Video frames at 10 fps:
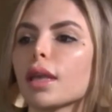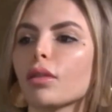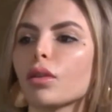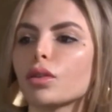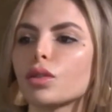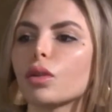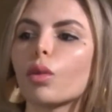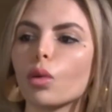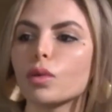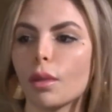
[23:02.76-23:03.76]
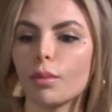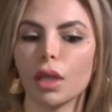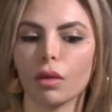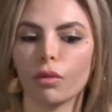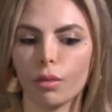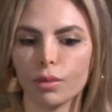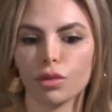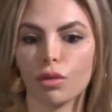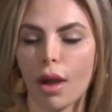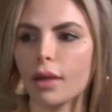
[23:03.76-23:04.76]
together to grow something from
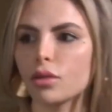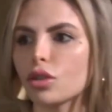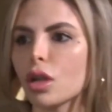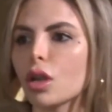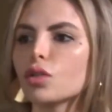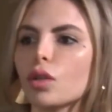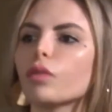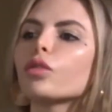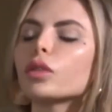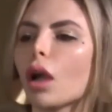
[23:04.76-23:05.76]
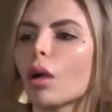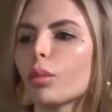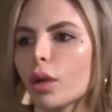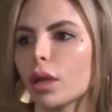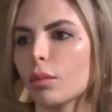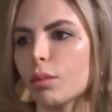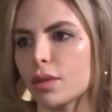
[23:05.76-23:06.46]
scratch to a fully operating